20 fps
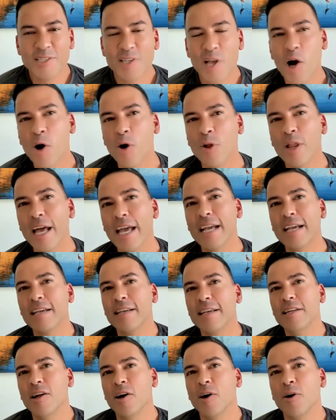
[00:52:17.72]
So like,
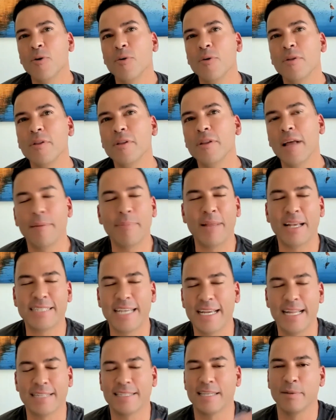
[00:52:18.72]
I'm not
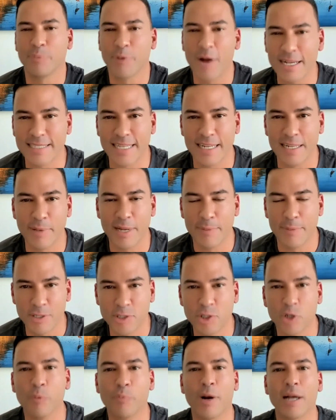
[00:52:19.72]
saying that to impress anybody, but
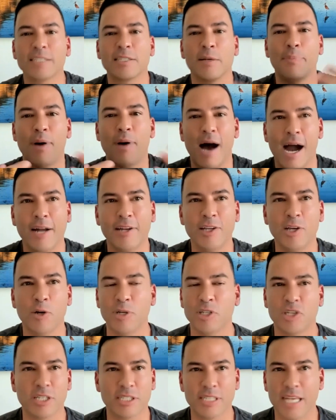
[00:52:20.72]
to impress upon you,
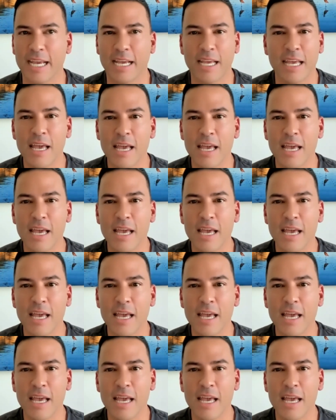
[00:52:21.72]
which is like,